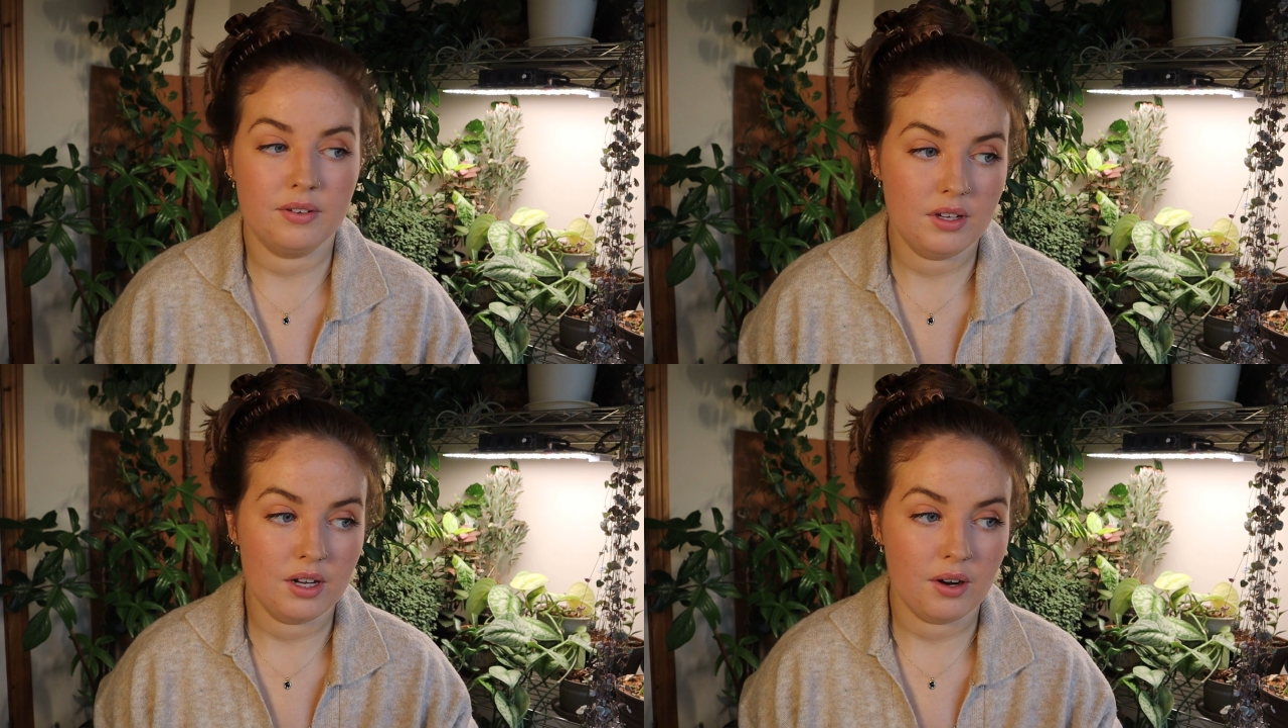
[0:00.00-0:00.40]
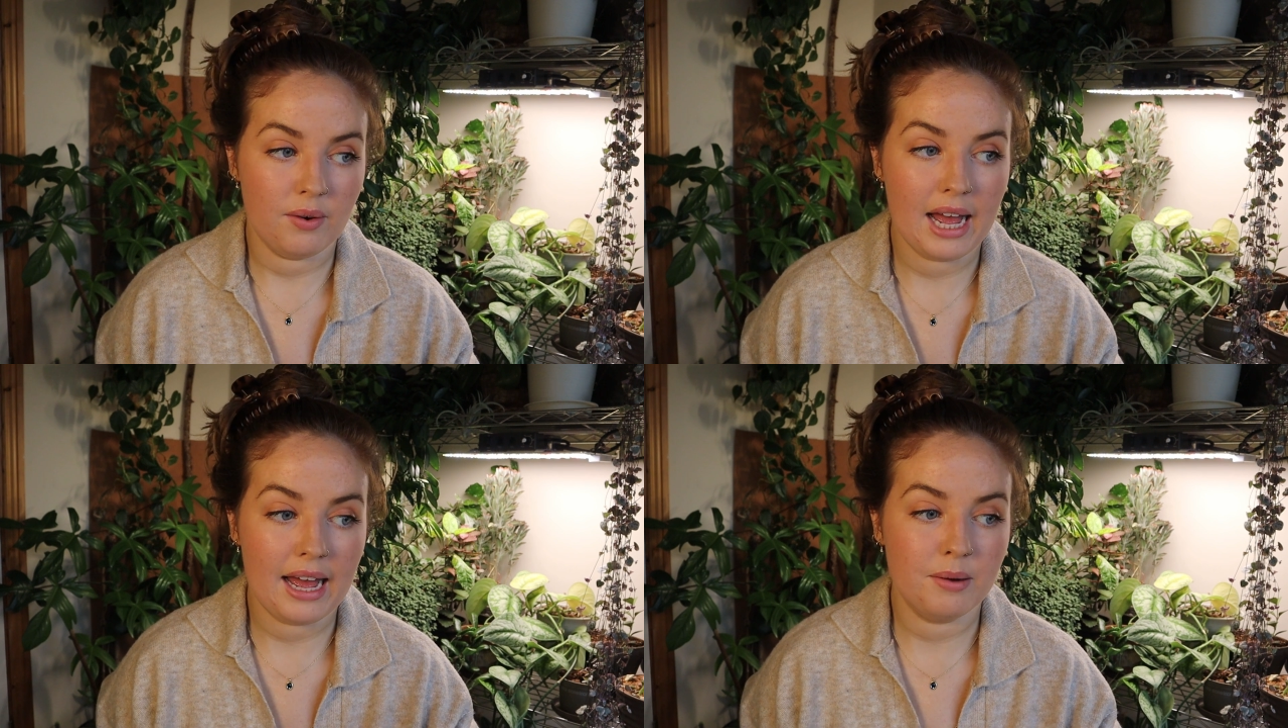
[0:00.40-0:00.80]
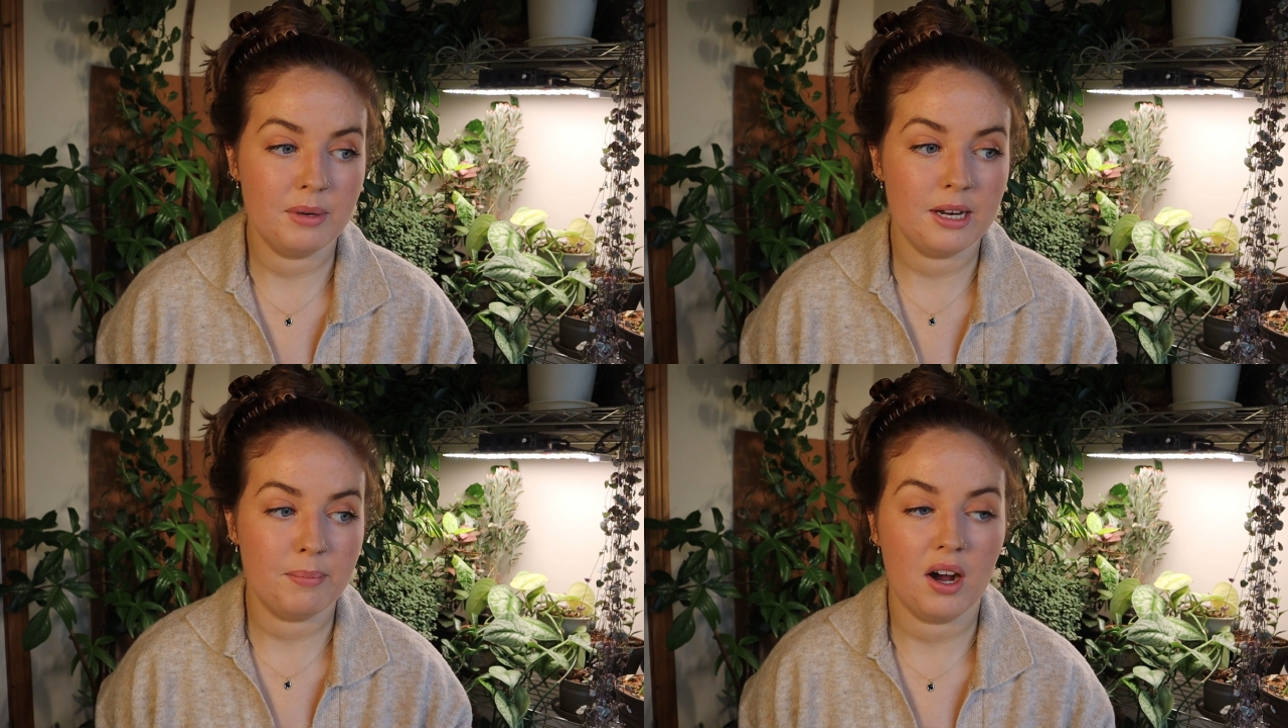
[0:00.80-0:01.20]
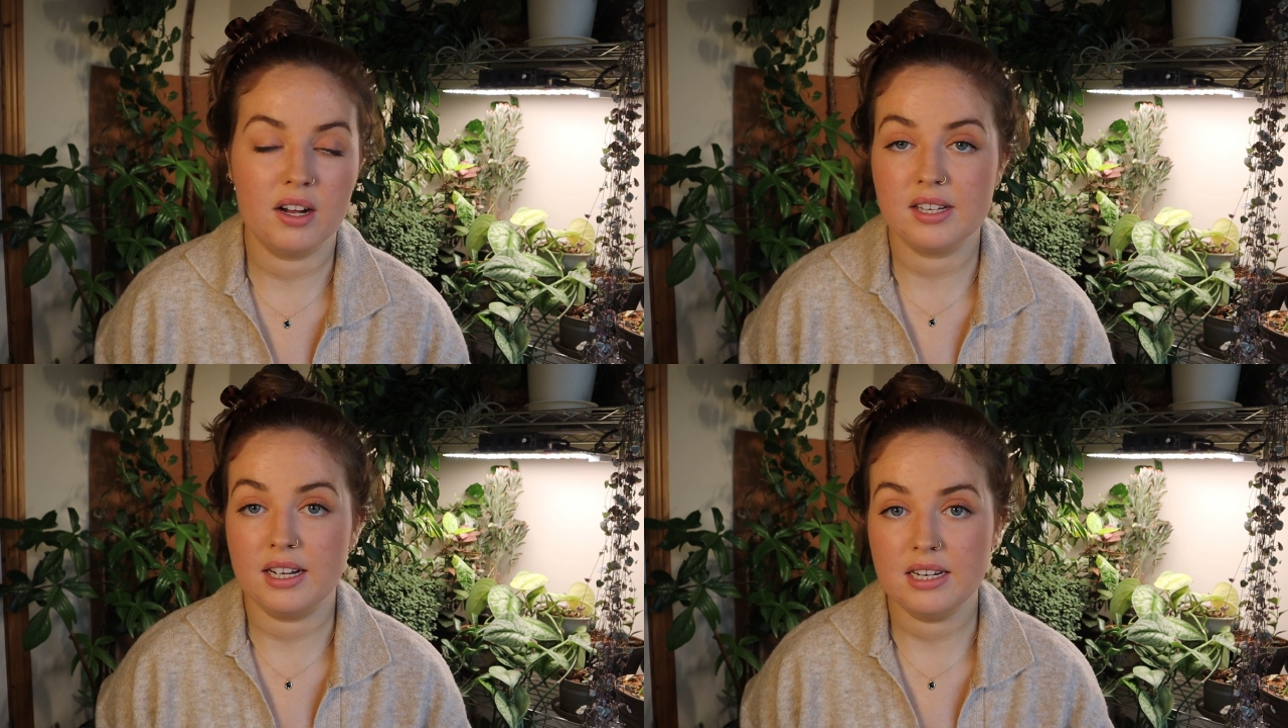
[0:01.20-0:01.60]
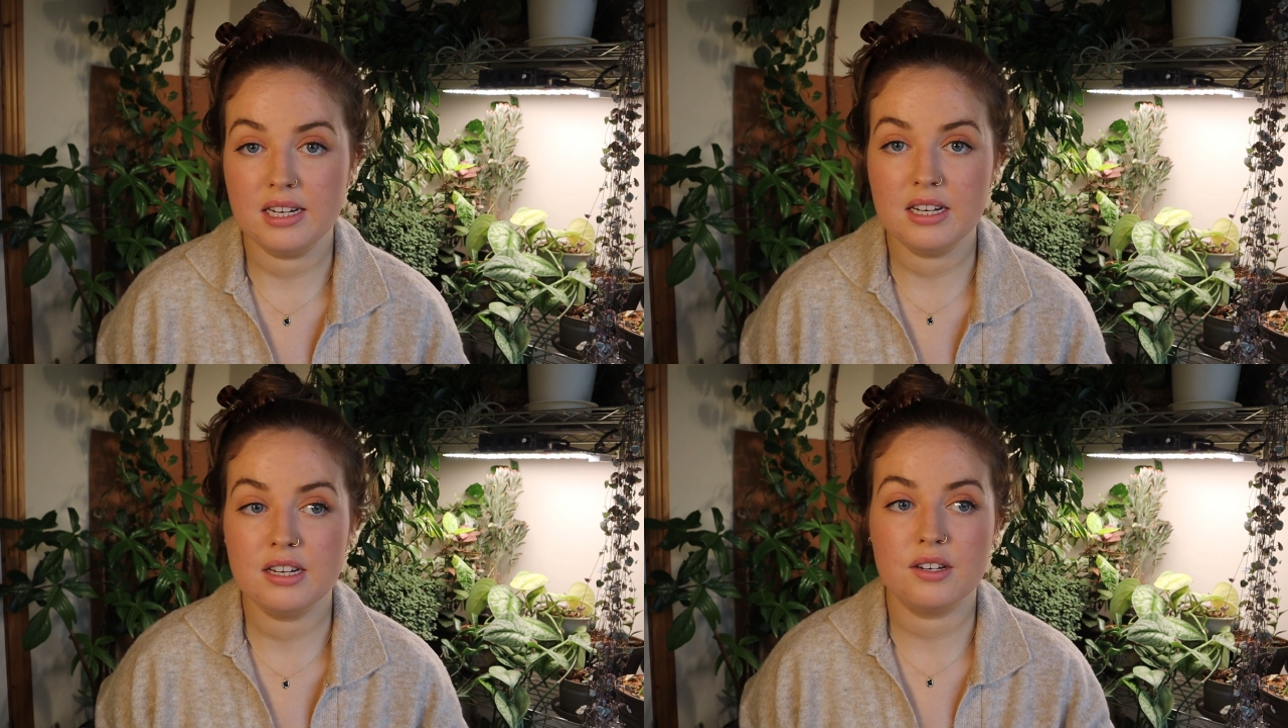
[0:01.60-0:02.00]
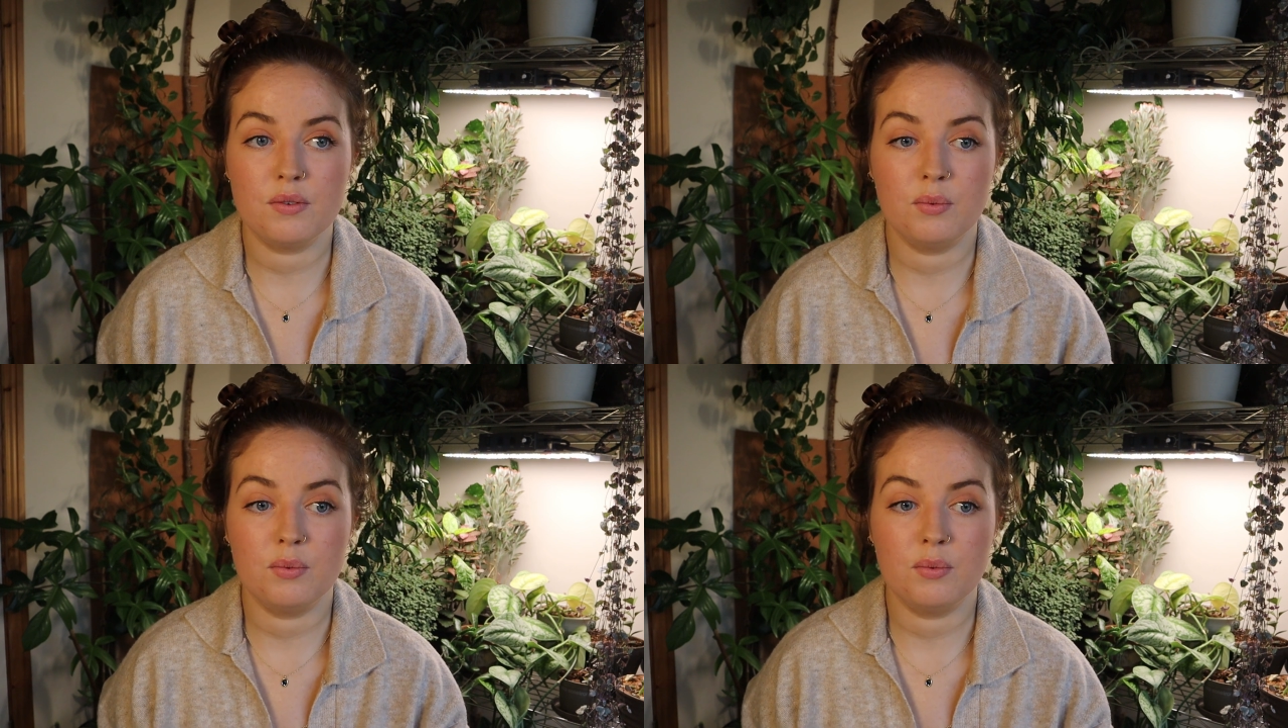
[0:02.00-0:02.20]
you know, how many pots I need,